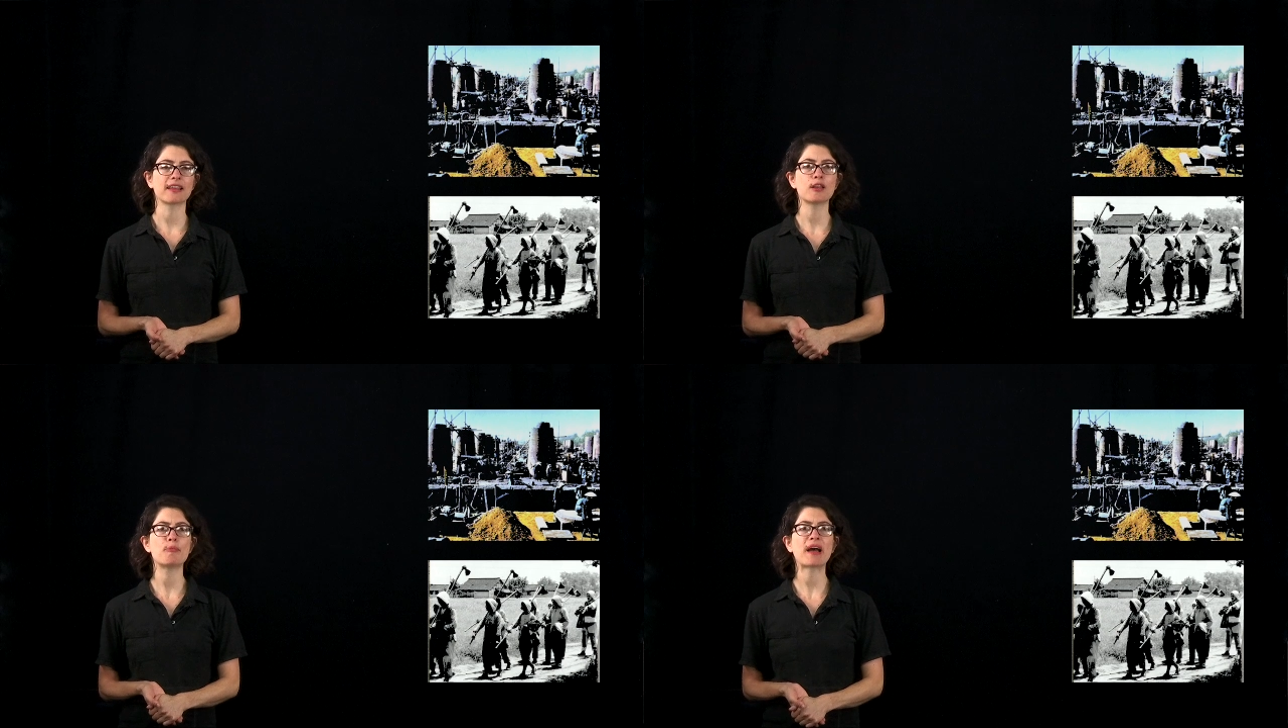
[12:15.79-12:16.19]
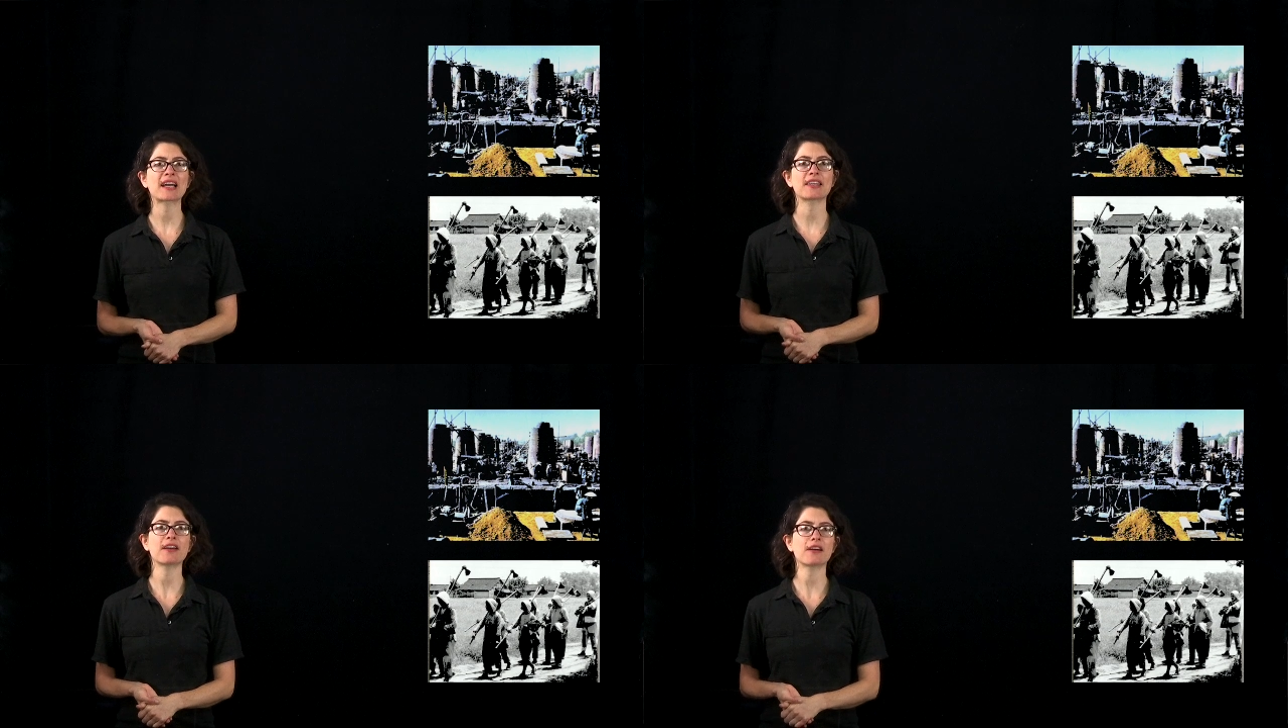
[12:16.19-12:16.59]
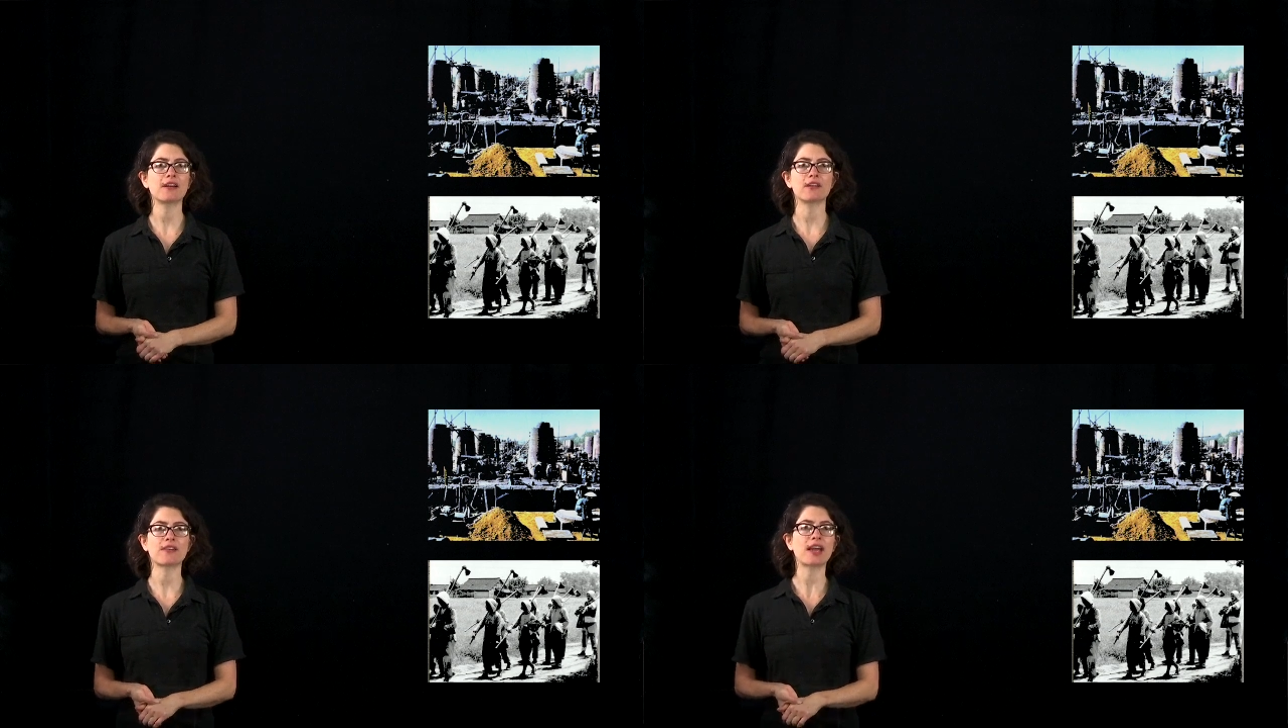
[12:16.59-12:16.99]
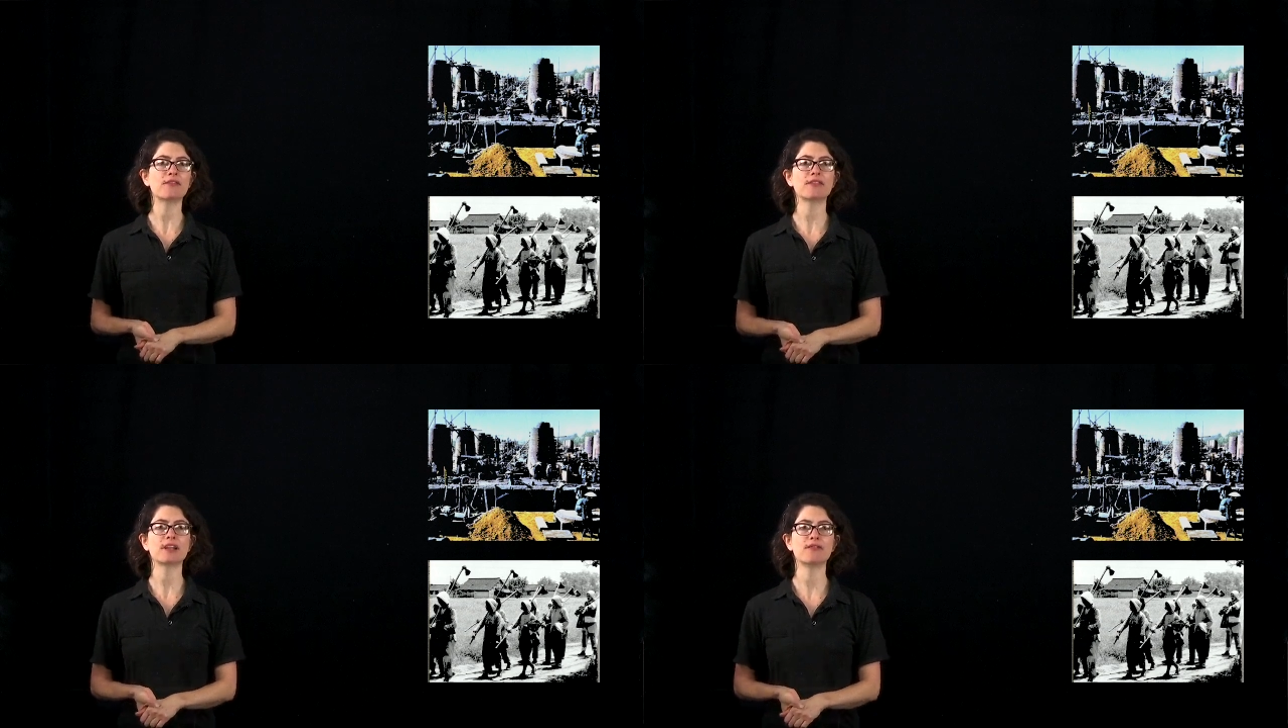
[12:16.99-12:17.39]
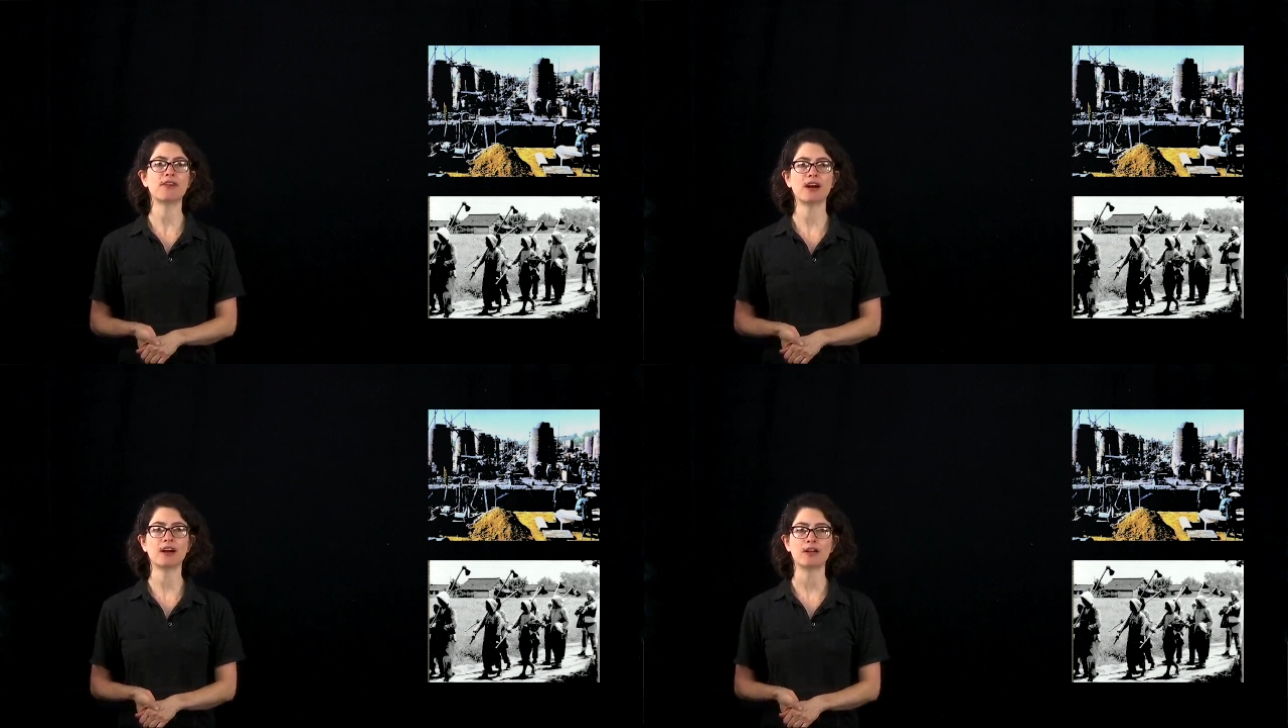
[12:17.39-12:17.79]
in the backyard of every
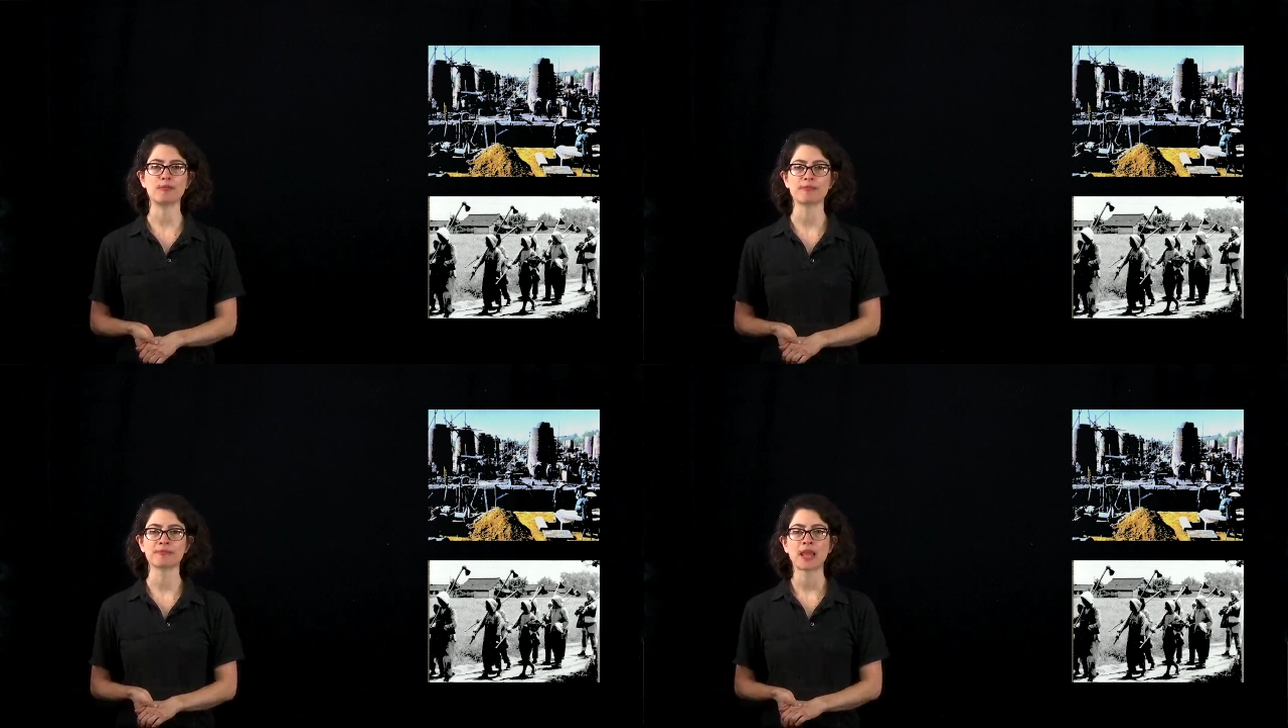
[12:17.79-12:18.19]
farm.